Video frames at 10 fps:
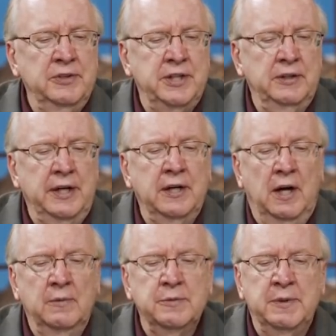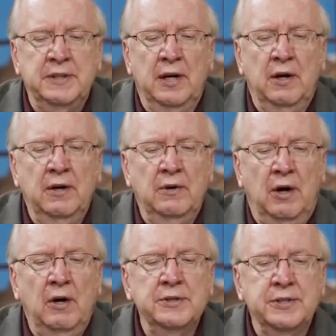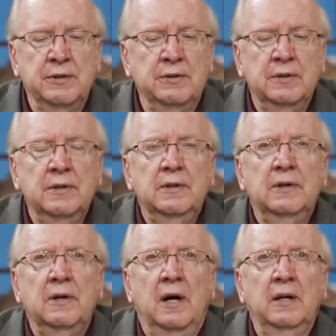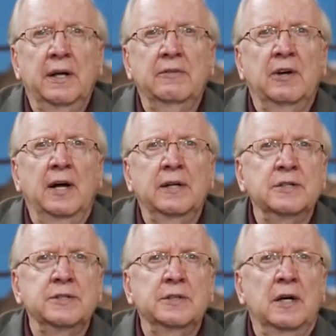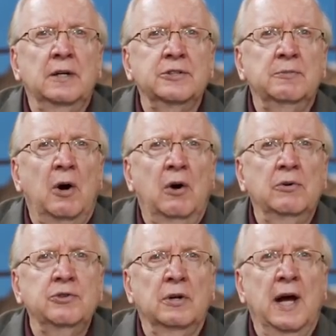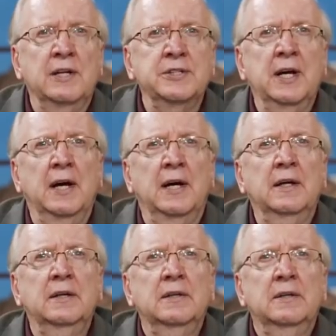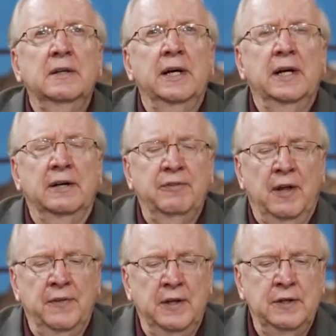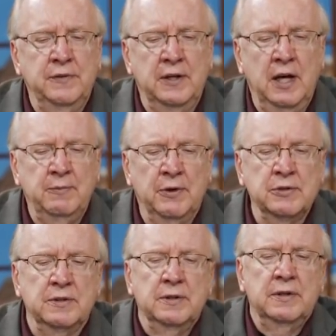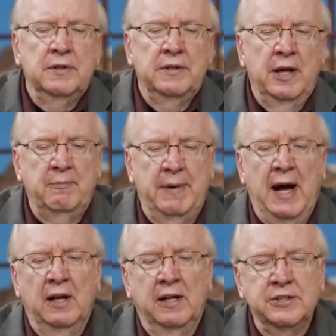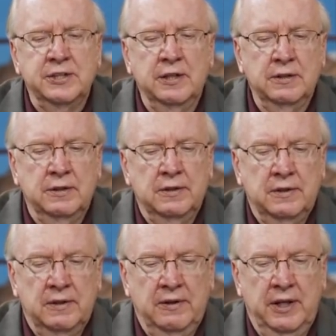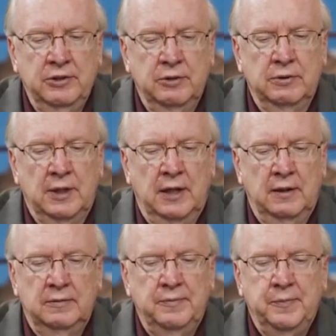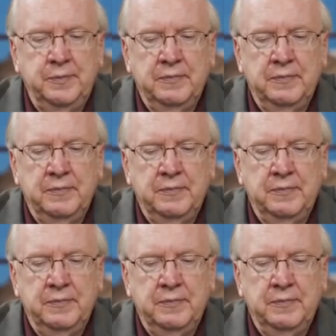until He comes, but then also live like it's tomorrow's your last day. And I think if you keep that balance, then you'll